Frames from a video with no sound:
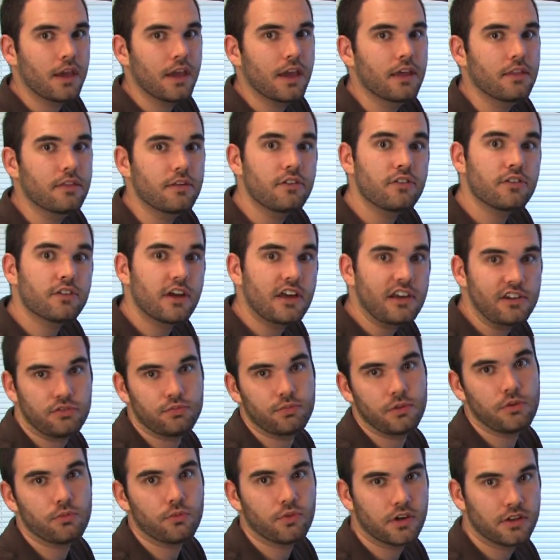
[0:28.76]
In this case,
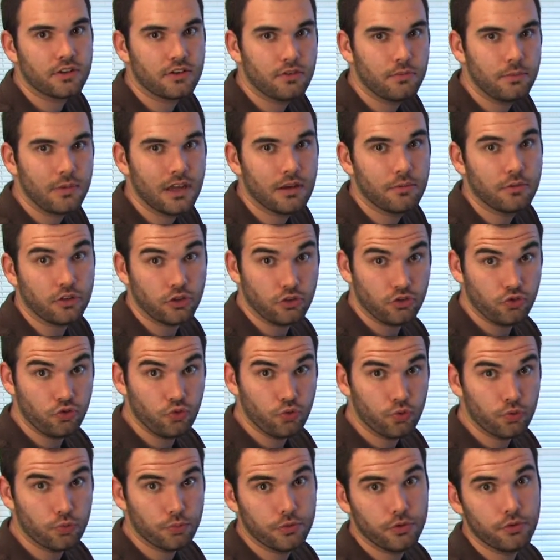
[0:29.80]
we want to be able to
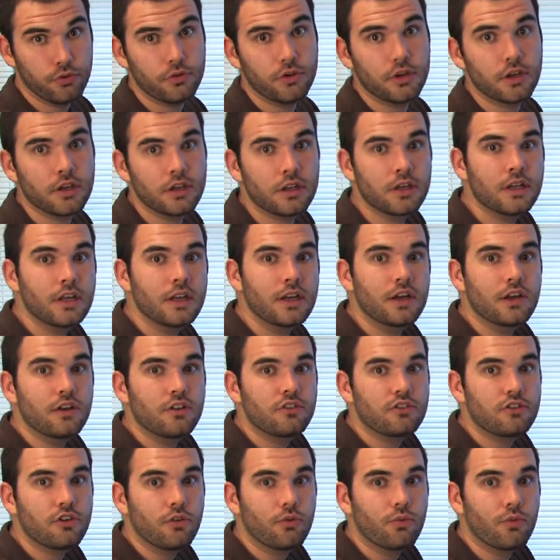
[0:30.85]
dual boot.
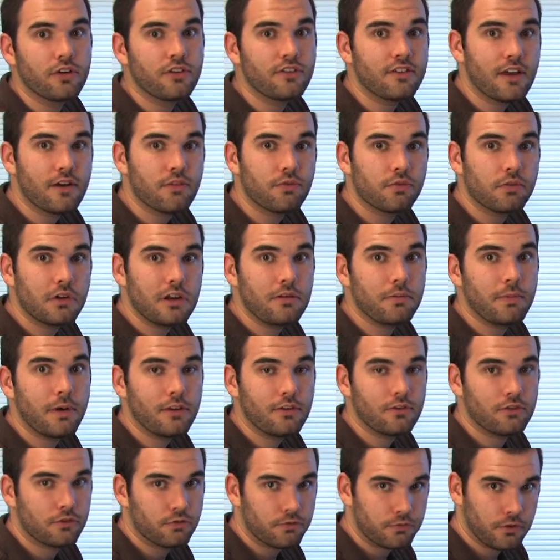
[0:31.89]
So once that free,
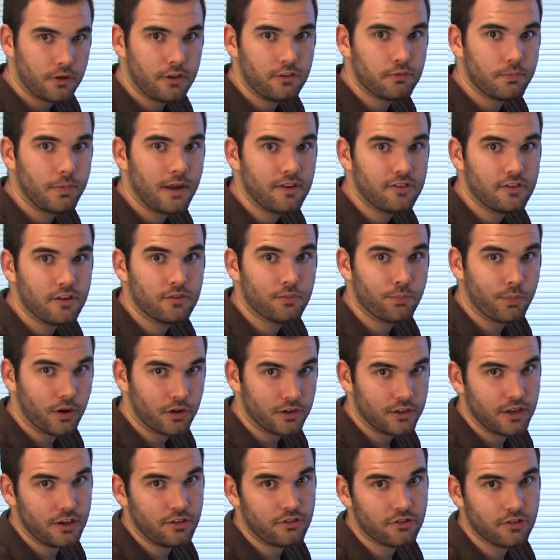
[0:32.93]
free space is
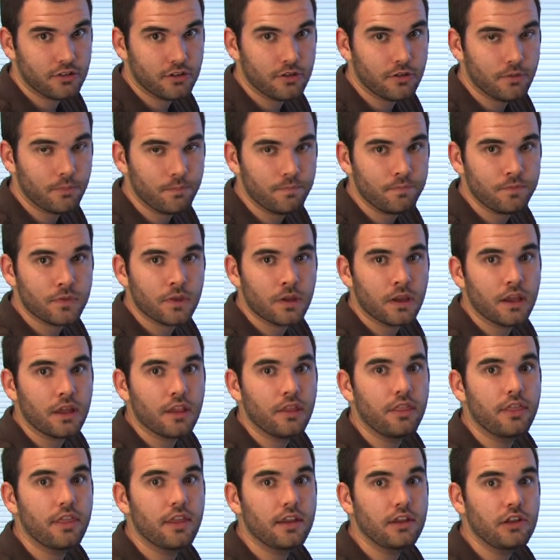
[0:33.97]
partitioned,
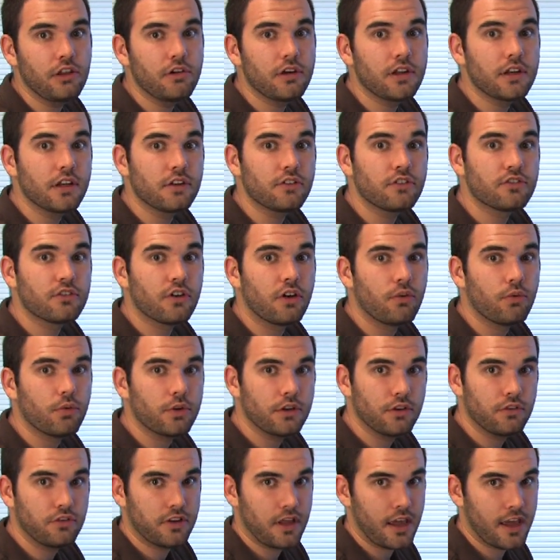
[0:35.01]
then you can install
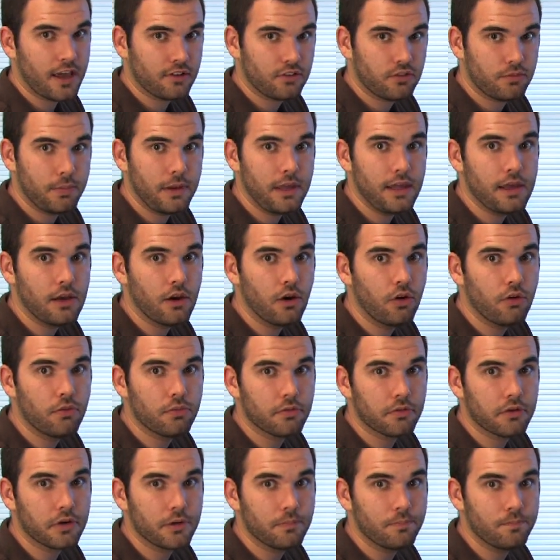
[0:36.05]
Windows XP
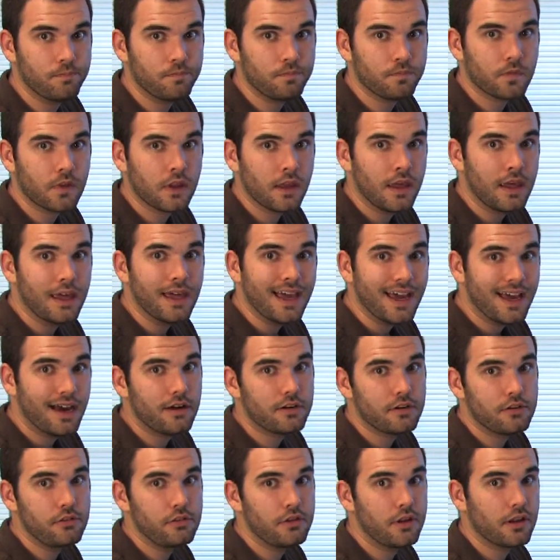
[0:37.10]
over it. How
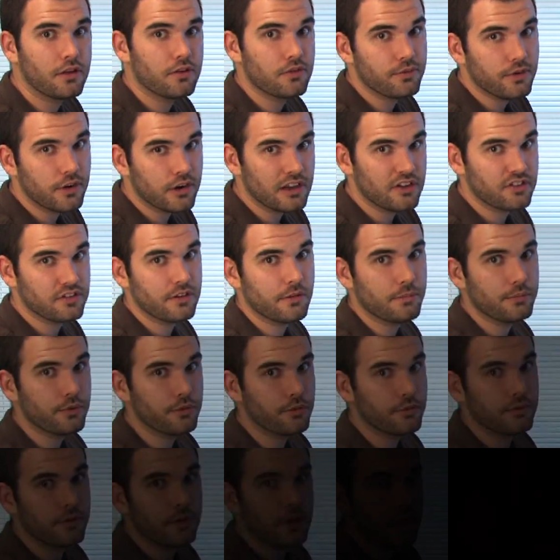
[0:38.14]
to do that is very
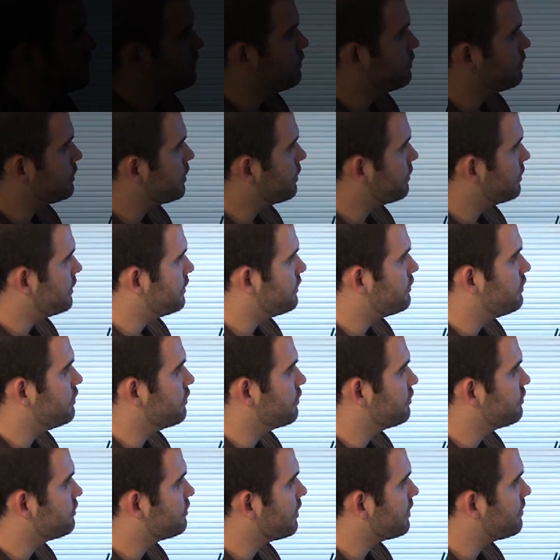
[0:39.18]
simple. You'll go into your
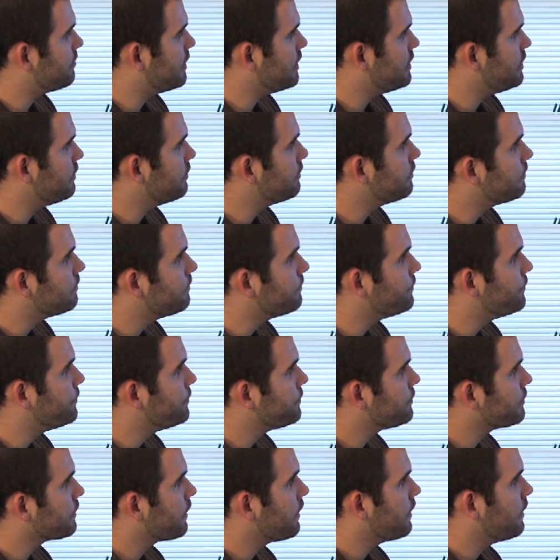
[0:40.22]
Start menu,
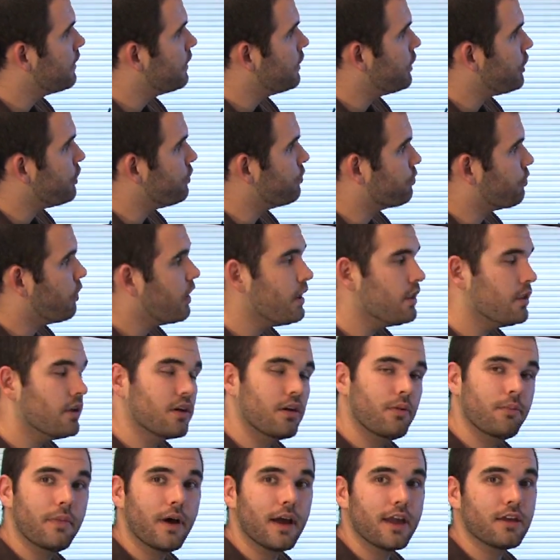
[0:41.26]
you'll right-click
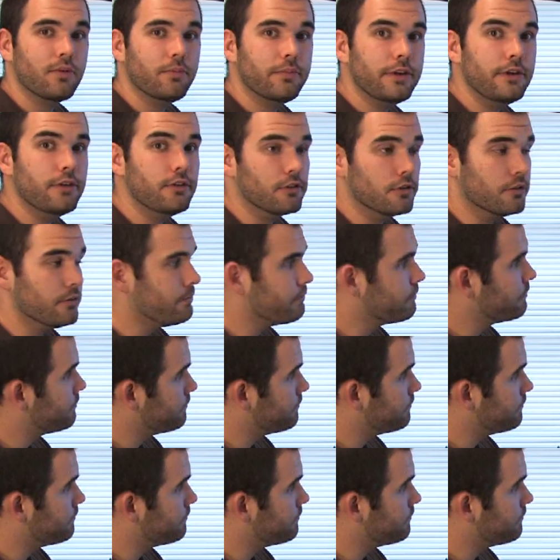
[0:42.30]
on My Computer,